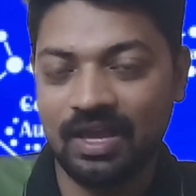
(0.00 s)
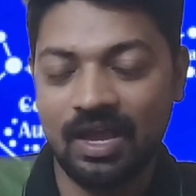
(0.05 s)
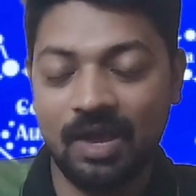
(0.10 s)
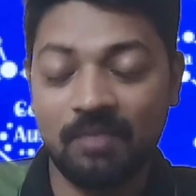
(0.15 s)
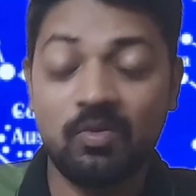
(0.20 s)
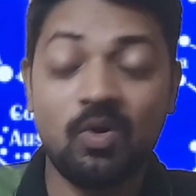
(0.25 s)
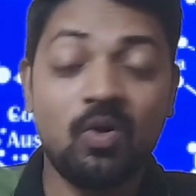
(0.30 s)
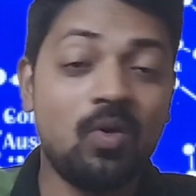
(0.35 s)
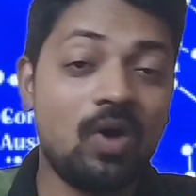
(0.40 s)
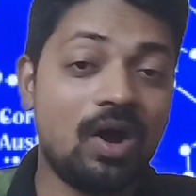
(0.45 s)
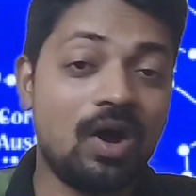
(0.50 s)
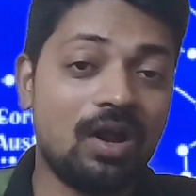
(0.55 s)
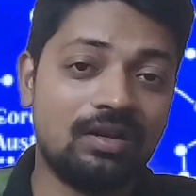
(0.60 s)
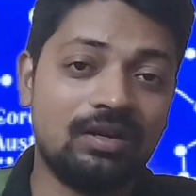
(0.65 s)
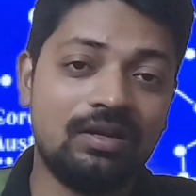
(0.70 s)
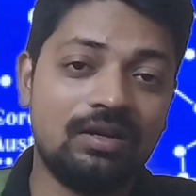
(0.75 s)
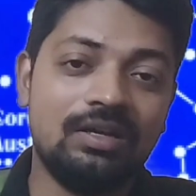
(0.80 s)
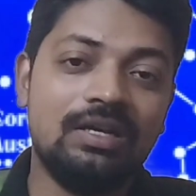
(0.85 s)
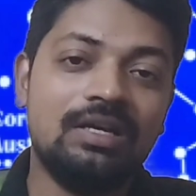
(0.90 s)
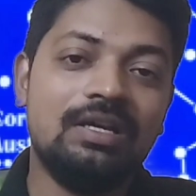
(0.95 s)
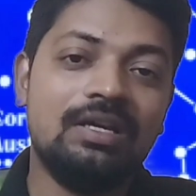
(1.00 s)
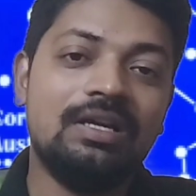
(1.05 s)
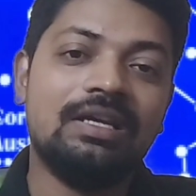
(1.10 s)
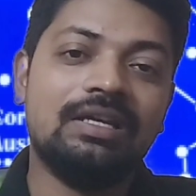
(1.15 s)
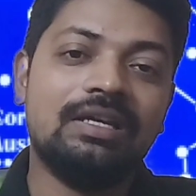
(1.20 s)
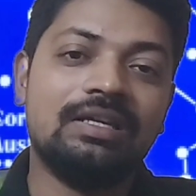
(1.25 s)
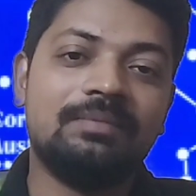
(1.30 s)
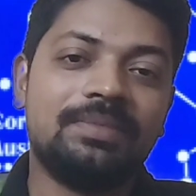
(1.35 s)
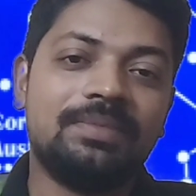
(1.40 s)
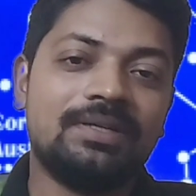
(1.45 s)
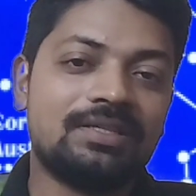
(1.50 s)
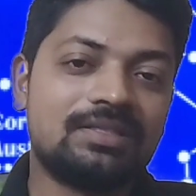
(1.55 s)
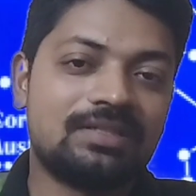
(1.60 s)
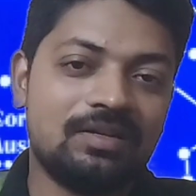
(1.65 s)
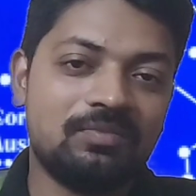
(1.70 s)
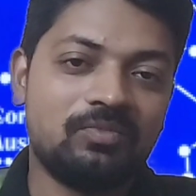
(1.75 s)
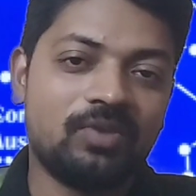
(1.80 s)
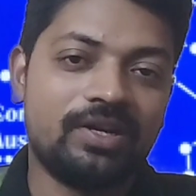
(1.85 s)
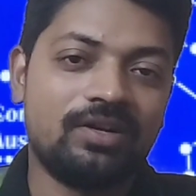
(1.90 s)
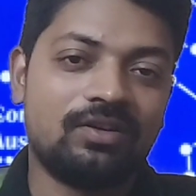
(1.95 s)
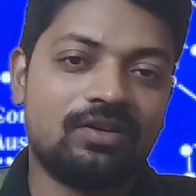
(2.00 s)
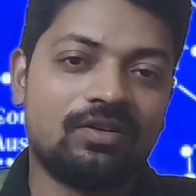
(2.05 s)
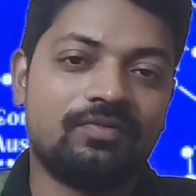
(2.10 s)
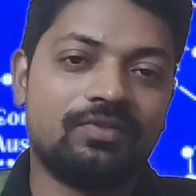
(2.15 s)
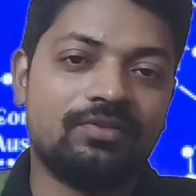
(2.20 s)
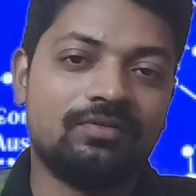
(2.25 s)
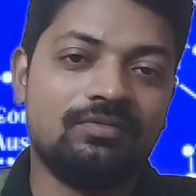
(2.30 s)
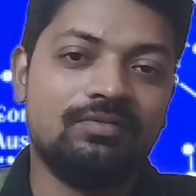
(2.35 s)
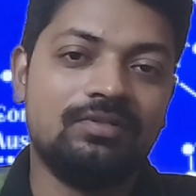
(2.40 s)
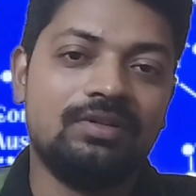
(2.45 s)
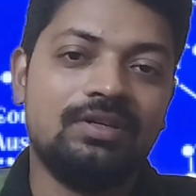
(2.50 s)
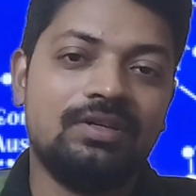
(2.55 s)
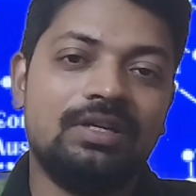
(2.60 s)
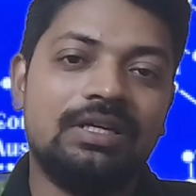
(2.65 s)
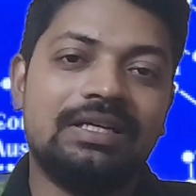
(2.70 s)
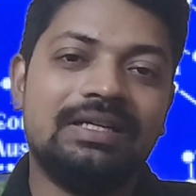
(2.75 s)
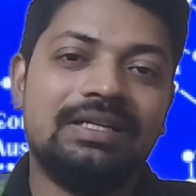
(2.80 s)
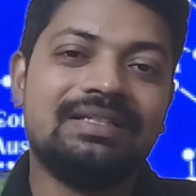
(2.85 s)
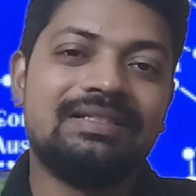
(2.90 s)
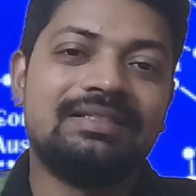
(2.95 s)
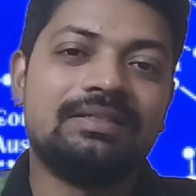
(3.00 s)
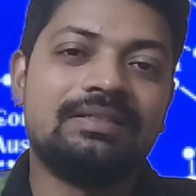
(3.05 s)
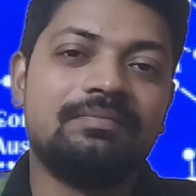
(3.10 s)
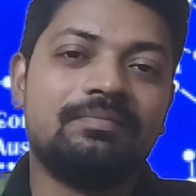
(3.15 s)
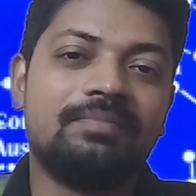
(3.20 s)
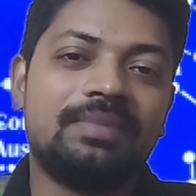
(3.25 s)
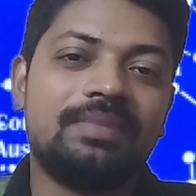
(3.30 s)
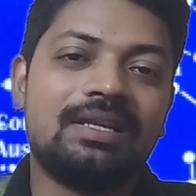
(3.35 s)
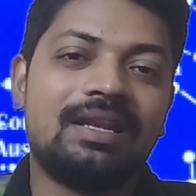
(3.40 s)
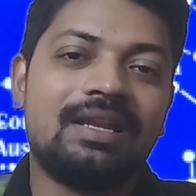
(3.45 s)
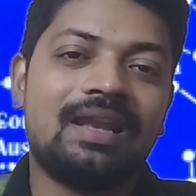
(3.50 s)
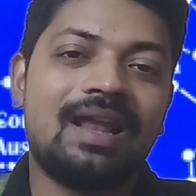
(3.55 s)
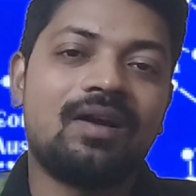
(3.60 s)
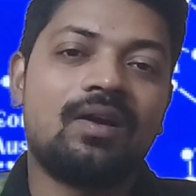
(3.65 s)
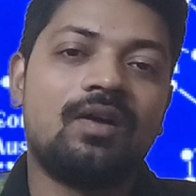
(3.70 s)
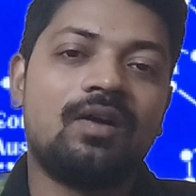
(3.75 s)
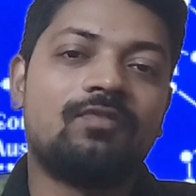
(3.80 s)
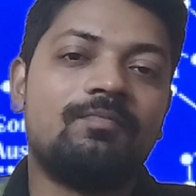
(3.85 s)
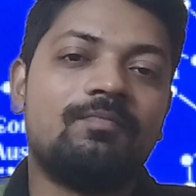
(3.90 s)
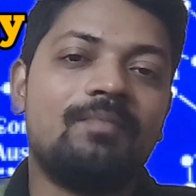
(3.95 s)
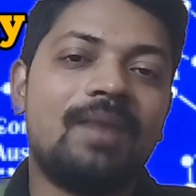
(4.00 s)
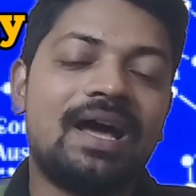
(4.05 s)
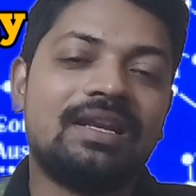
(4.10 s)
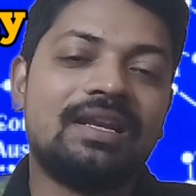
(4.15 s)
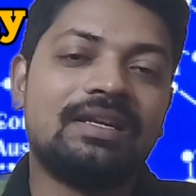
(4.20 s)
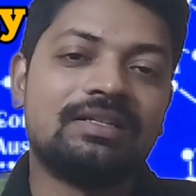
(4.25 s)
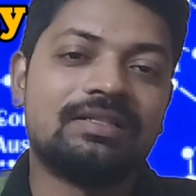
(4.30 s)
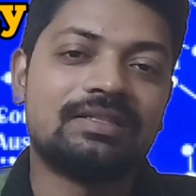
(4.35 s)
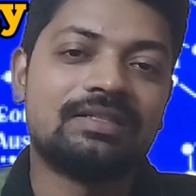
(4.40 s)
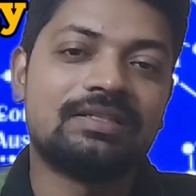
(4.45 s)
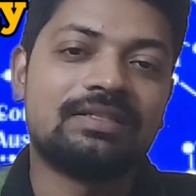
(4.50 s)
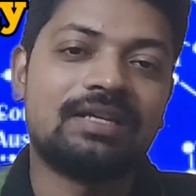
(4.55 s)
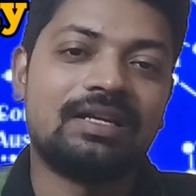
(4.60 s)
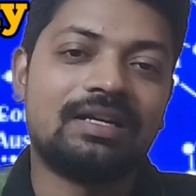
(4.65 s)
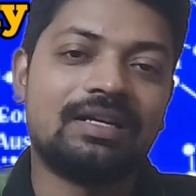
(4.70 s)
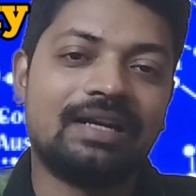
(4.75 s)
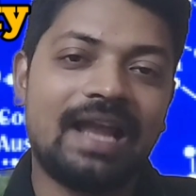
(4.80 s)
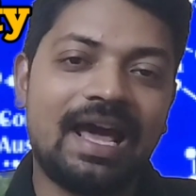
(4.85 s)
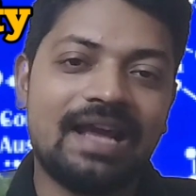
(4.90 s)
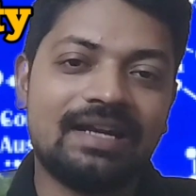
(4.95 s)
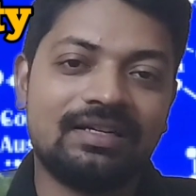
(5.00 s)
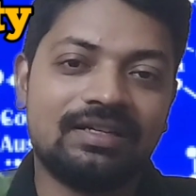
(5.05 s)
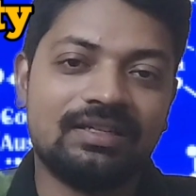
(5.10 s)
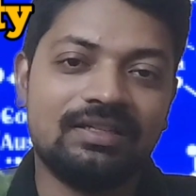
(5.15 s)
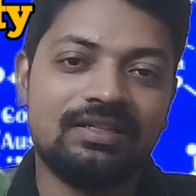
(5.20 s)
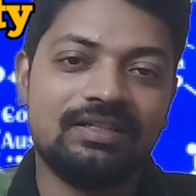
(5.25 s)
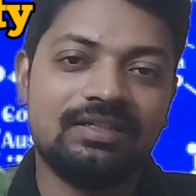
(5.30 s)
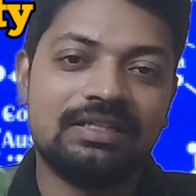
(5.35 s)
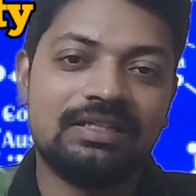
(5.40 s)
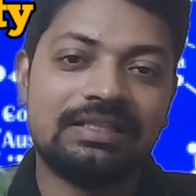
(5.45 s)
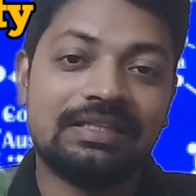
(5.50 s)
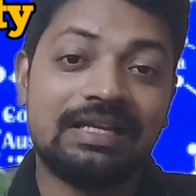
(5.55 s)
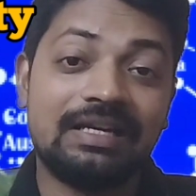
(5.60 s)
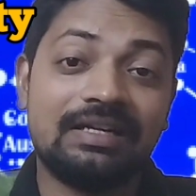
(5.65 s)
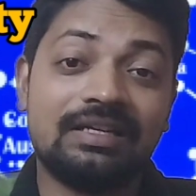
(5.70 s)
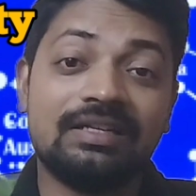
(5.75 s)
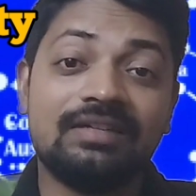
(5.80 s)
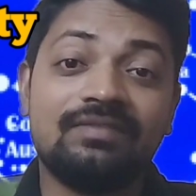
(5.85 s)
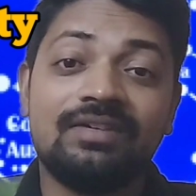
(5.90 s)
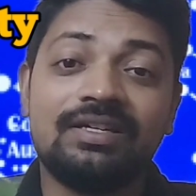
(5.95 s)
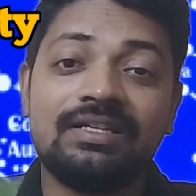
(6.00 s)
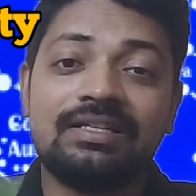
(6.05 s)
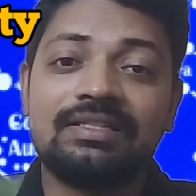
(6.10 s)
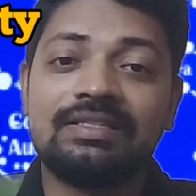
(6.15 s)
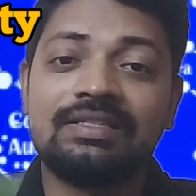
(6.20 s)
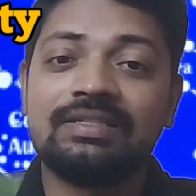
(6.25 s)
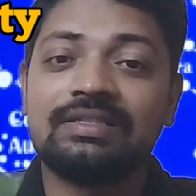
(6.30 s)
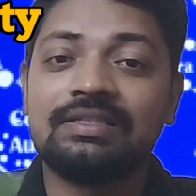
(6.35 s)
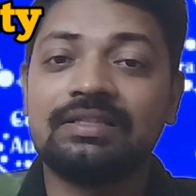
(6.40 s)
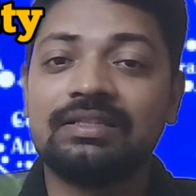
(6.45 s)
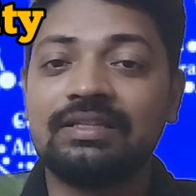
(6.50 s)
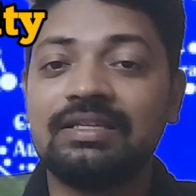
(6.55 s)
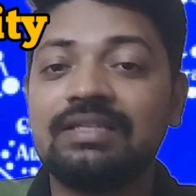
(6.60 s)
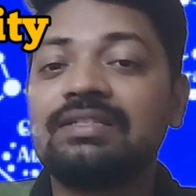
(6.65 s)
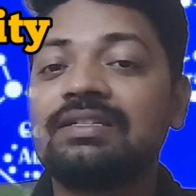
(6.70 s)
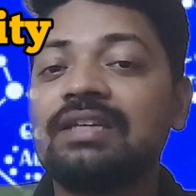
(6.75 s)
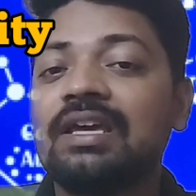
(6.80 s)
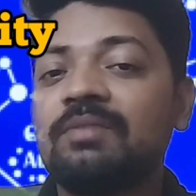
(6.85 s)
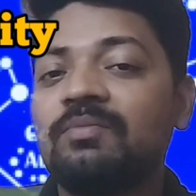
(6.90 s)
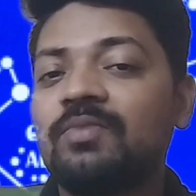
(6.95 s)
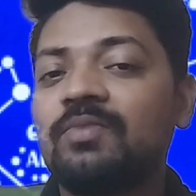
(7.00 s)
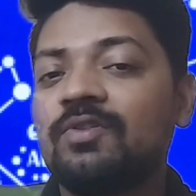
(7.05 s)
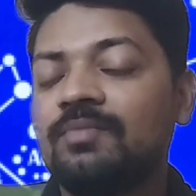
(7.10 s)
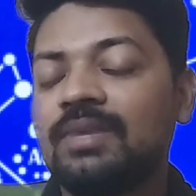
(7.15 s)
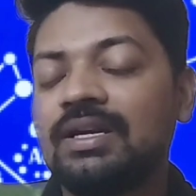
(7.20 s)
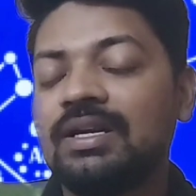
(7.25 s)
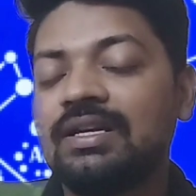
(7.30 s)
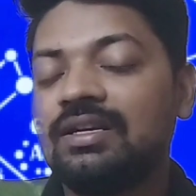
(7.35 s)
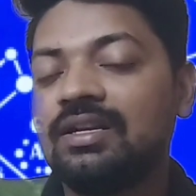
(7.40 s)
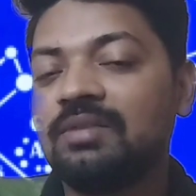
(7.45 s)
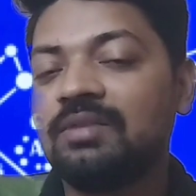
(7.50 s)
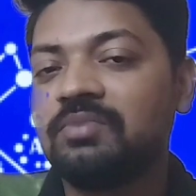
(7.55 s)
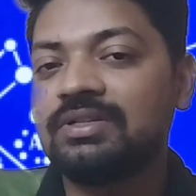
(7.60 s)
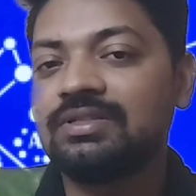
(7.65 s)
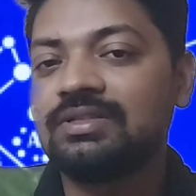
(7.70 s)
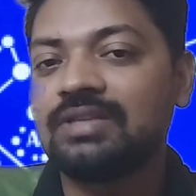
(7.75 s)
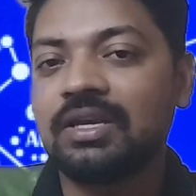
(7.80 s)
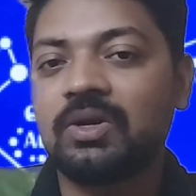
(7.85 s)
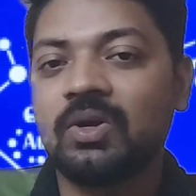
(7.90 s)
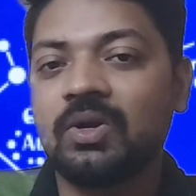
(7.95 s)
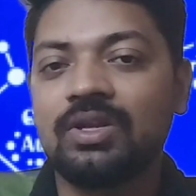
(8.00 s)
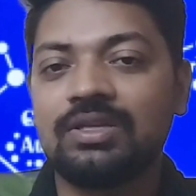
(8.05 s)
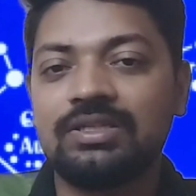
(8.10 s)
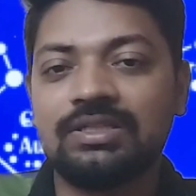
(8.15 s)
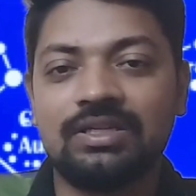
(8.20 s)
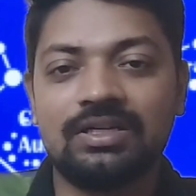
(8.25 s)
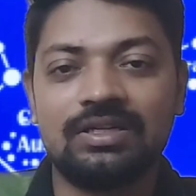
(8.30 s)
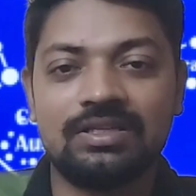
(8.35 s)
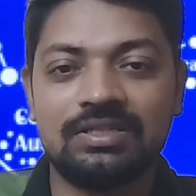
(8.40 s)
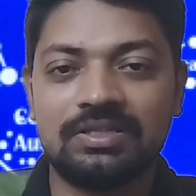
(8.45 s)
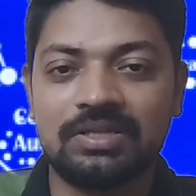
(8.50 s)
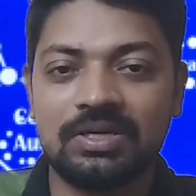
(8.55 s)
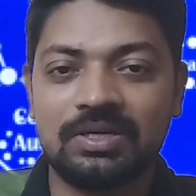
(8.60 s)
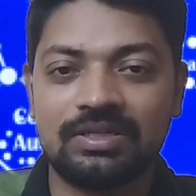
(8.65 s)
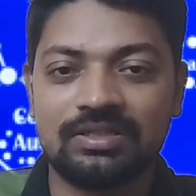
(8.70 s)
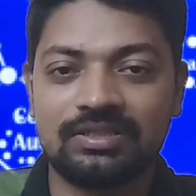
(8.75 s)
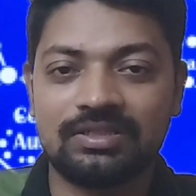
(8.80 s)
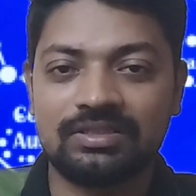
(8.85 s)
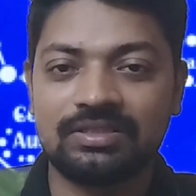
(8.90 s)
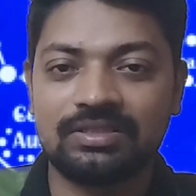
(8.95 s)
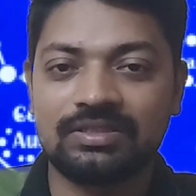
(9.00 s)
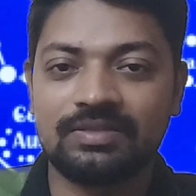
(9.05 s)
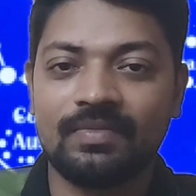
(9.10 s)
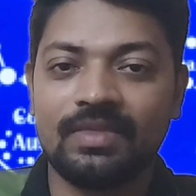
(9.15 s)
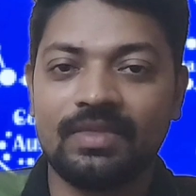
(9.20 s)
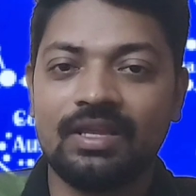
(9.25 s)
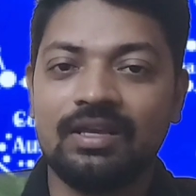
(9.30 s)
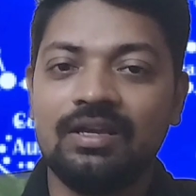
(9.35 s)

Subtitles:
Above all, in personal point of view, it is simply a lack of balance and clarity that invites this type of multiple psychological disorders.